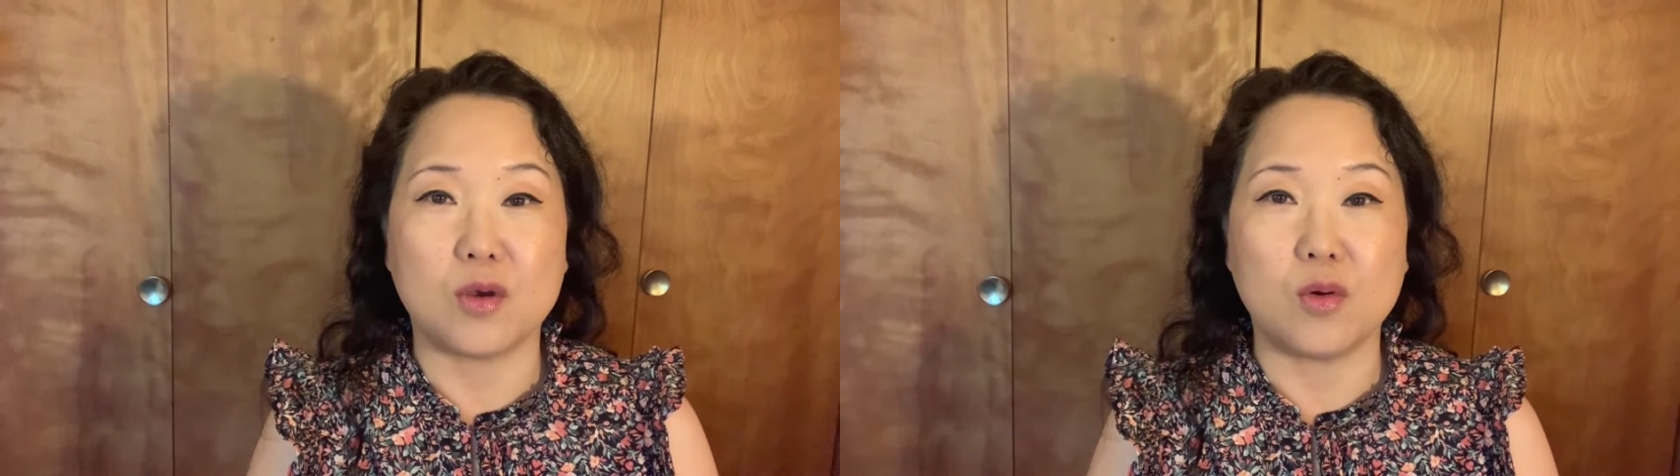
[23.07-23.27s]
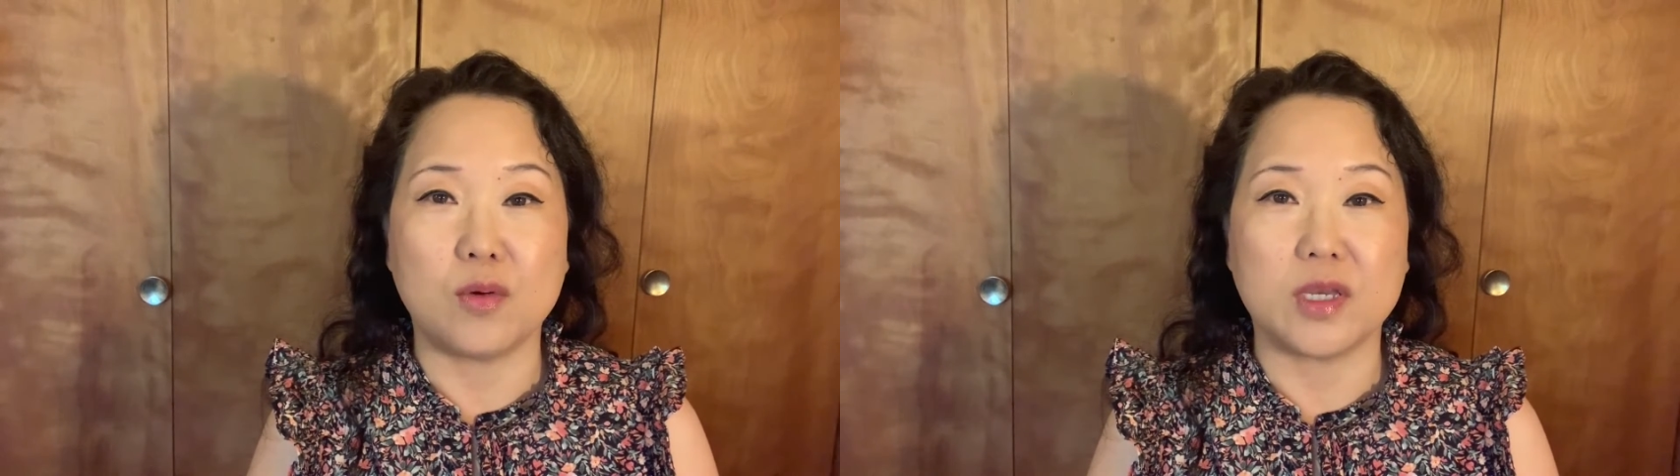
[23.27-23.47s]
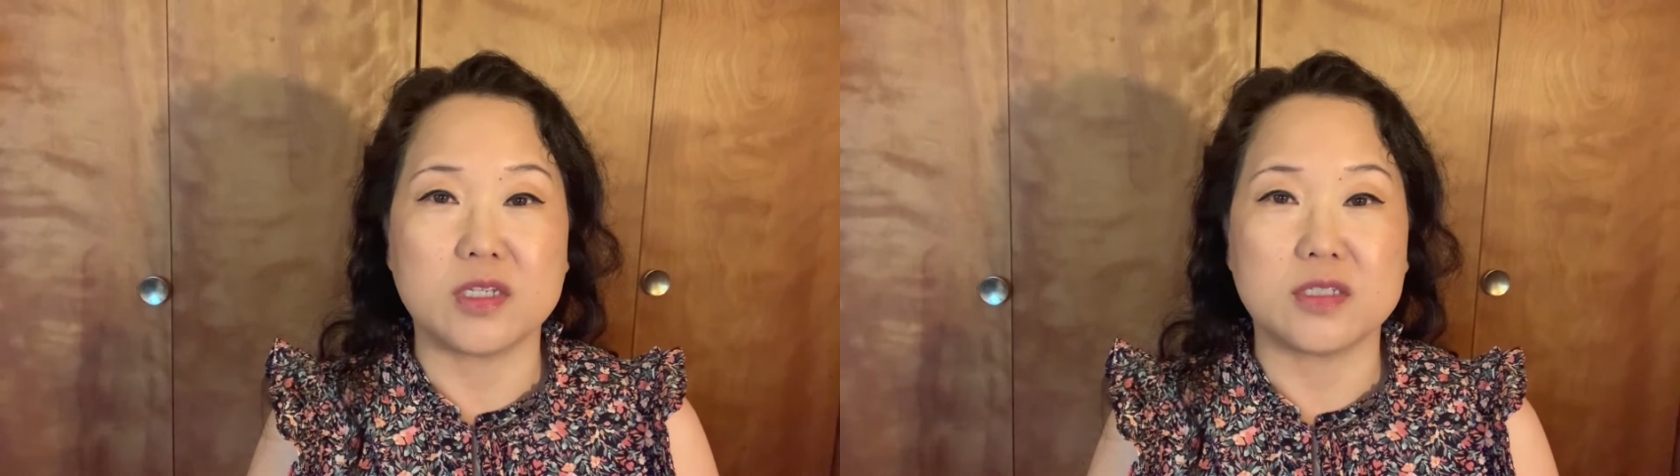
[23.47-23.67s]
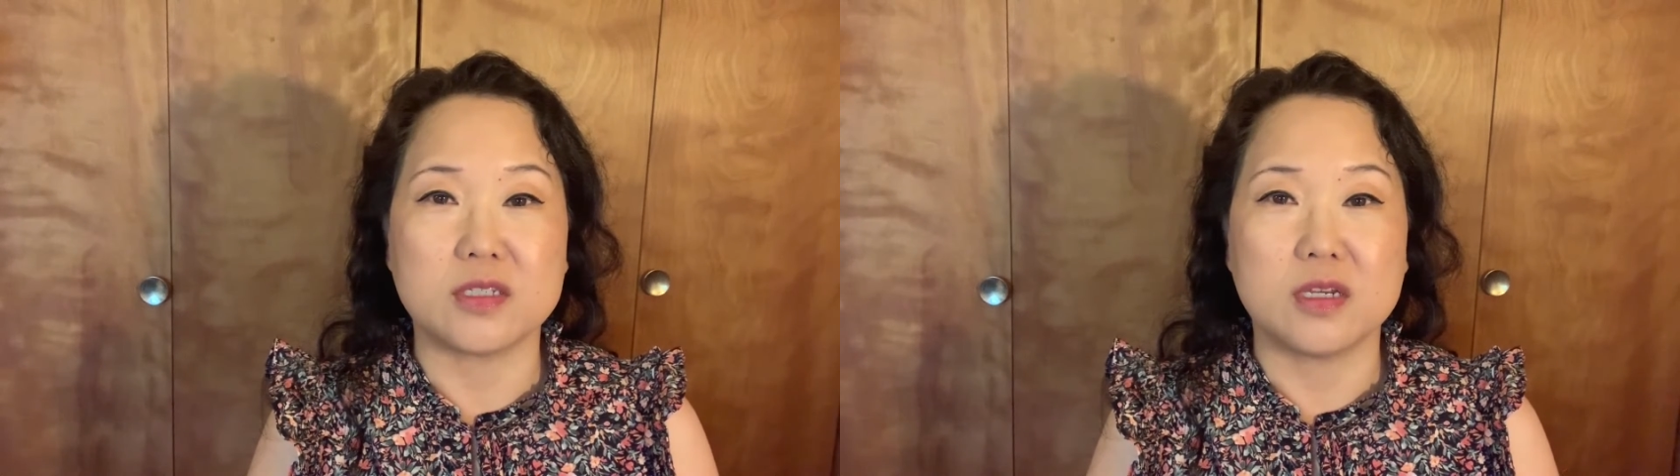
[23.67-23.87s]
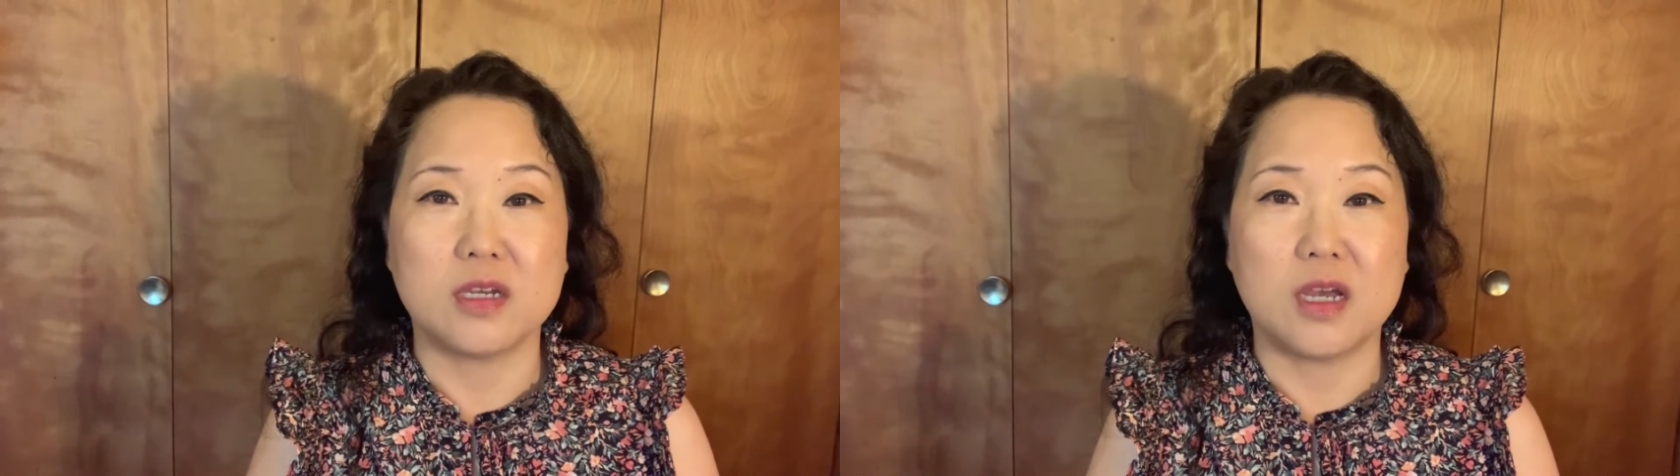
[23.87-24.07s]
always,
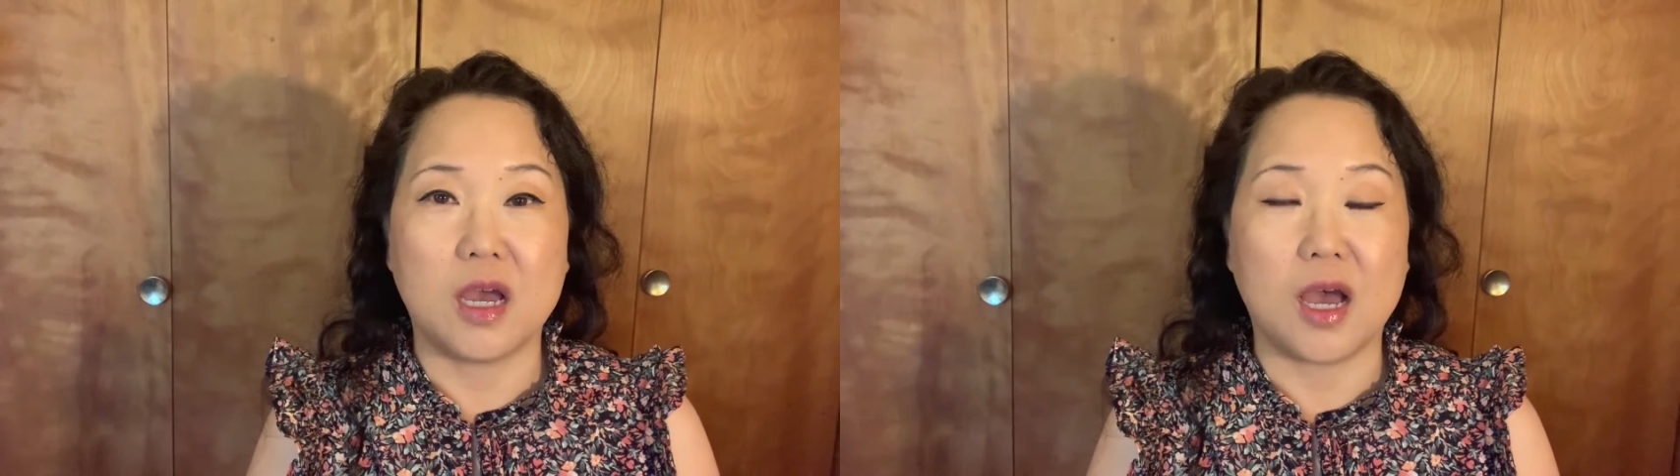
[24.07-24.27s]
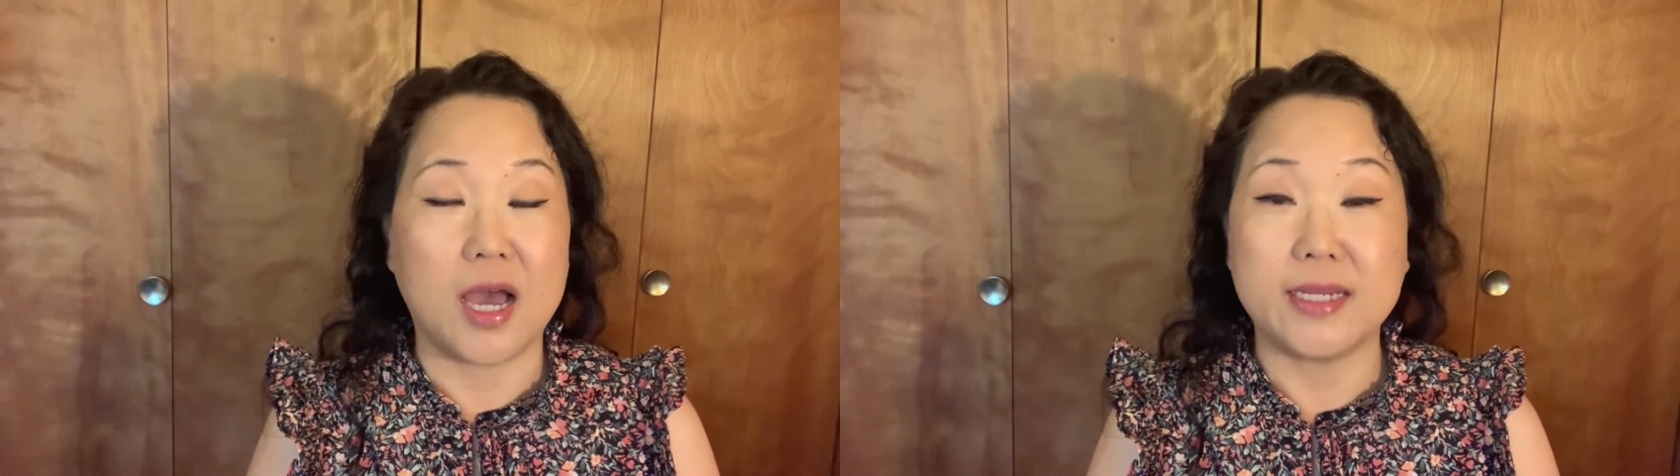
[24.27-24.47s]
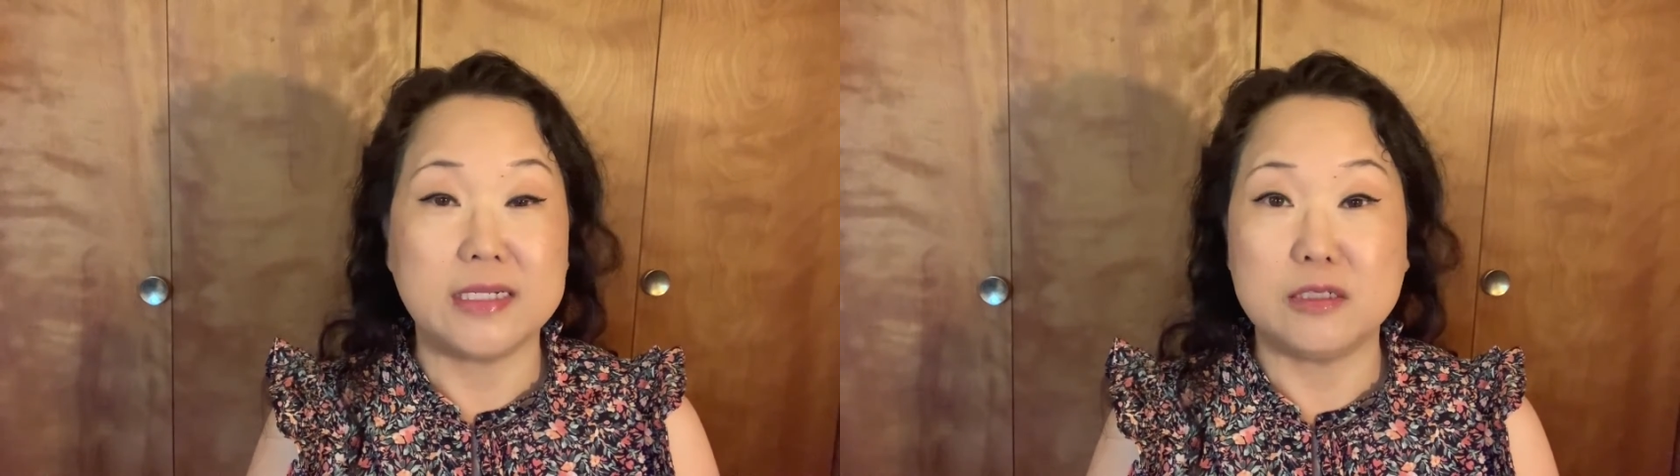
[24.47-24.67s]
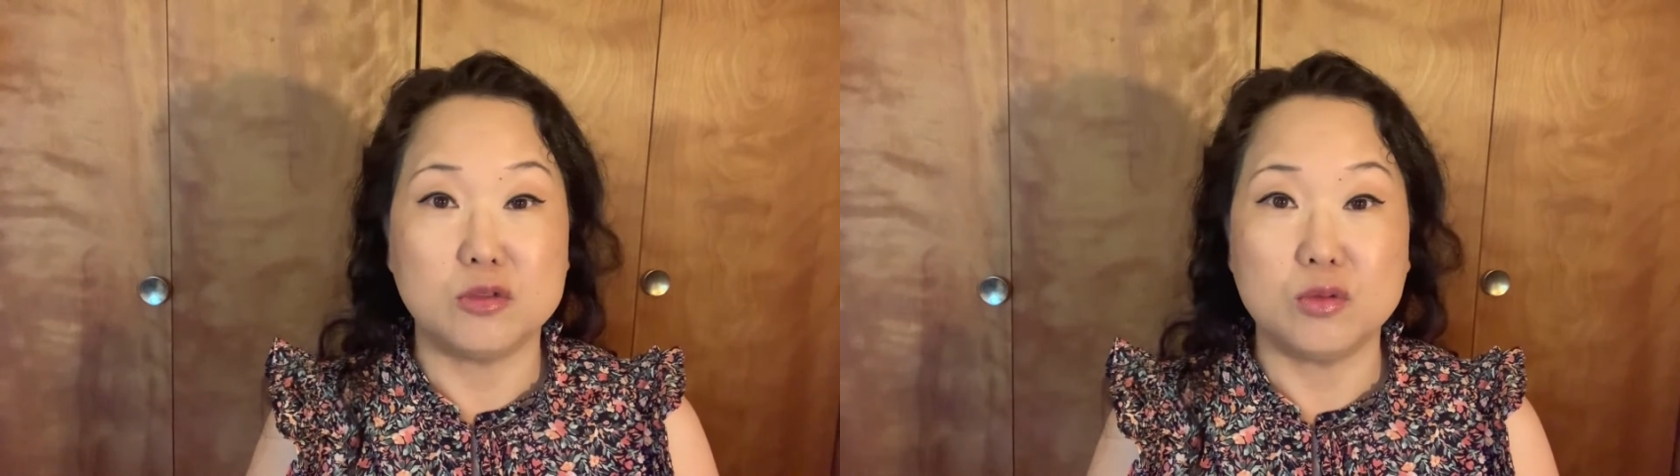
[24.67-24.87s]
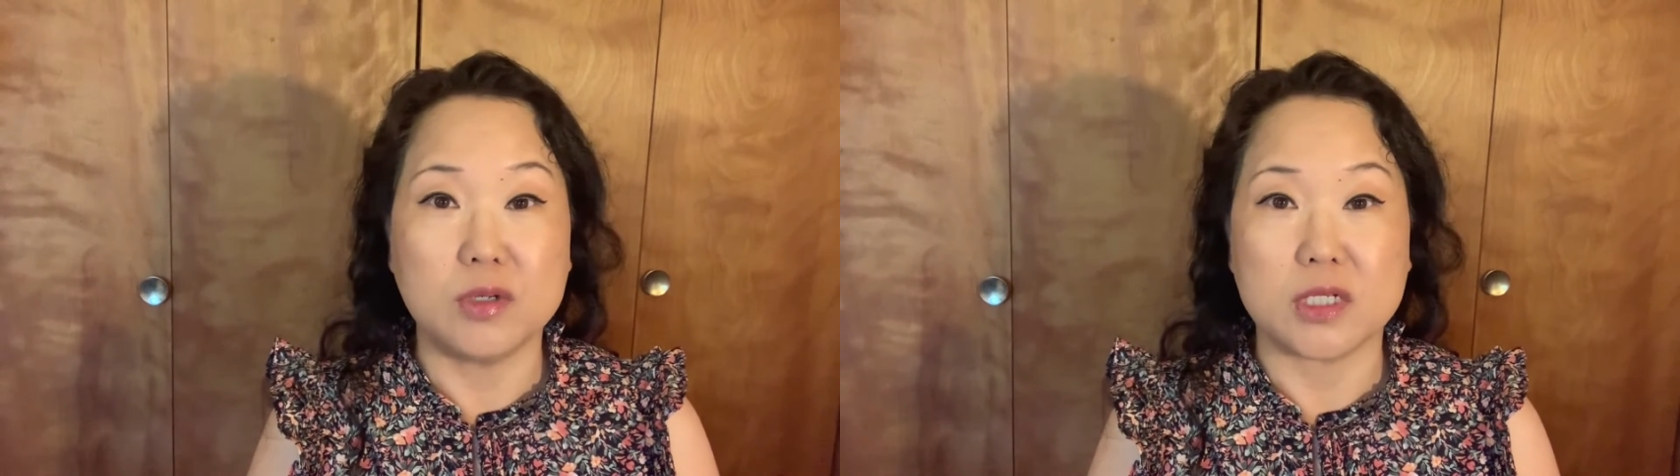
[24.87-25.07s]
I didn't
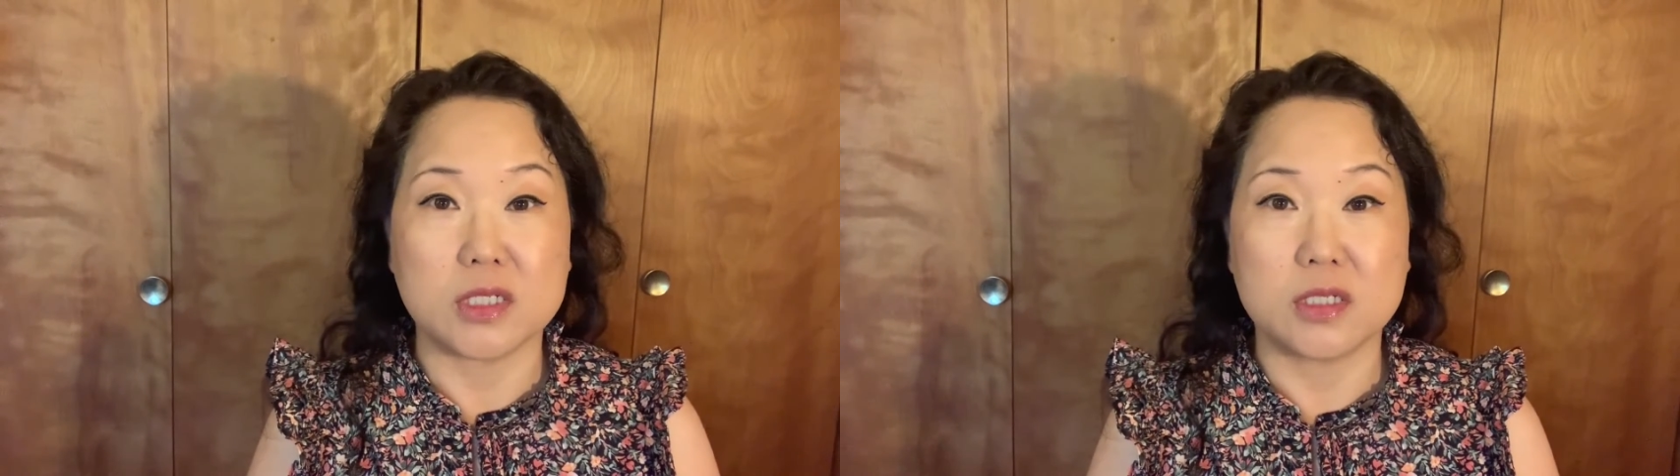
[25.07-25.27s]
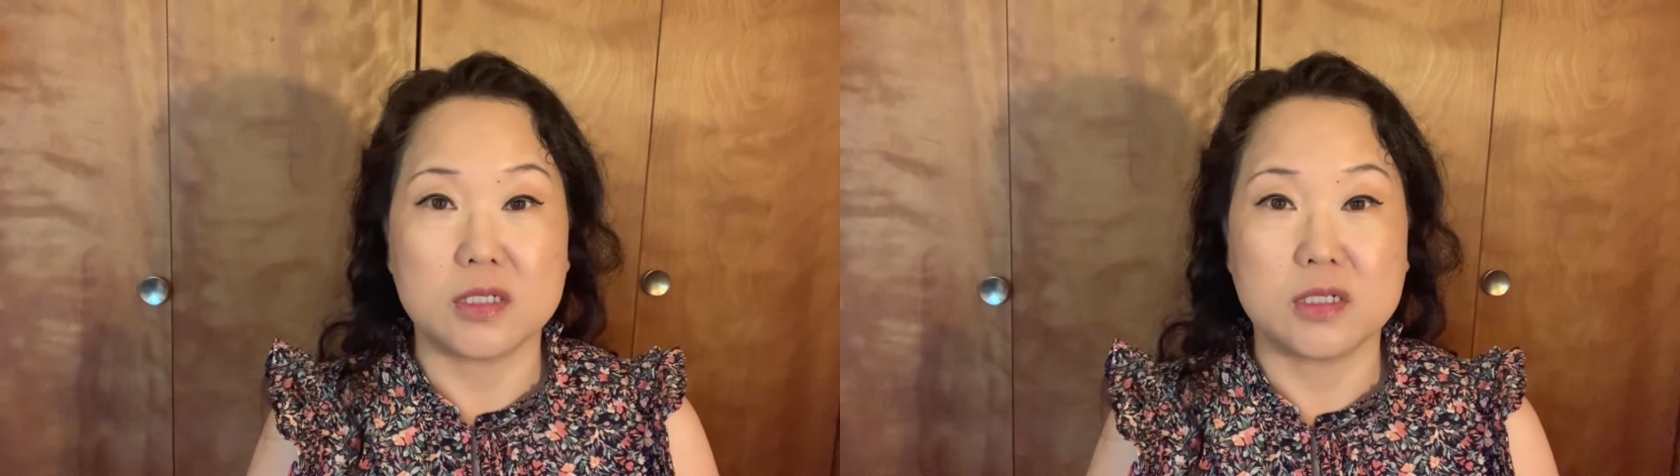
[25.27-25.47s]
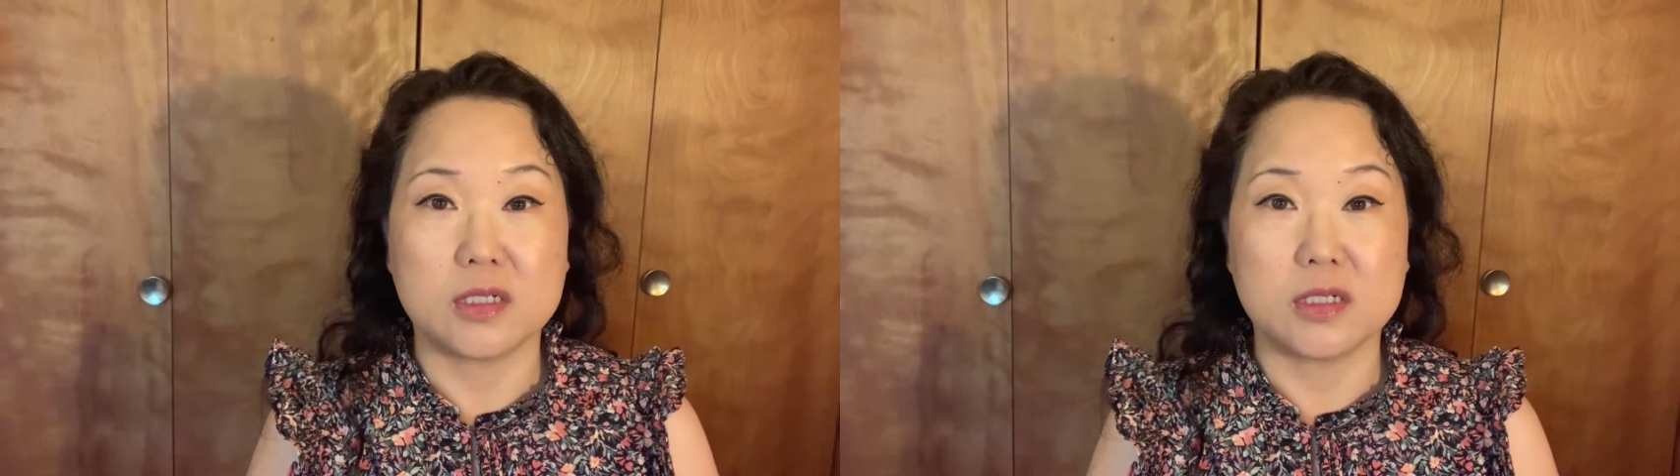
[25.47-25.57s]
do it.